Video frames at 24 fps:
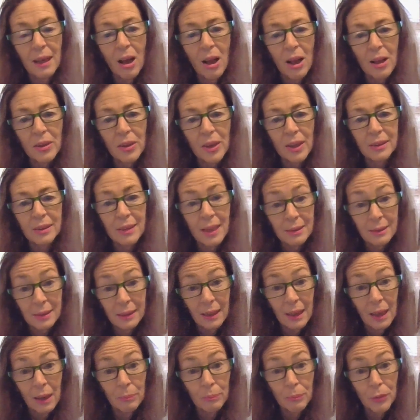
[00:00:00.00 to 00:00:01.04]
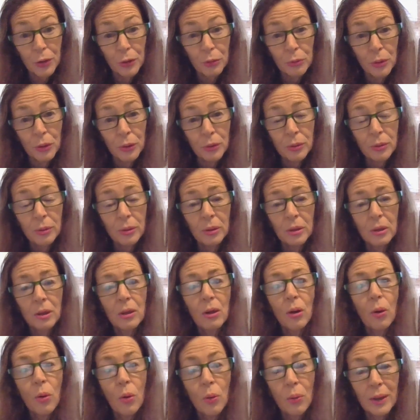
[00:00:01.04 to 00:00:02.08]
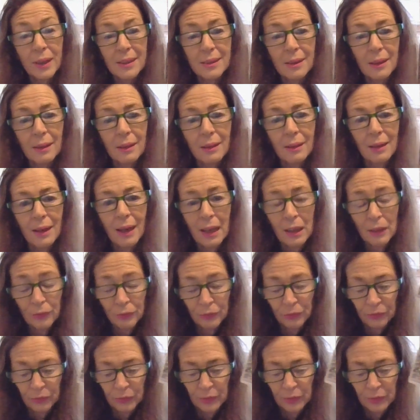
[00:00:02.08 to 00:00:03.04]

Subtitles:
either doesn't come through or isn't enough.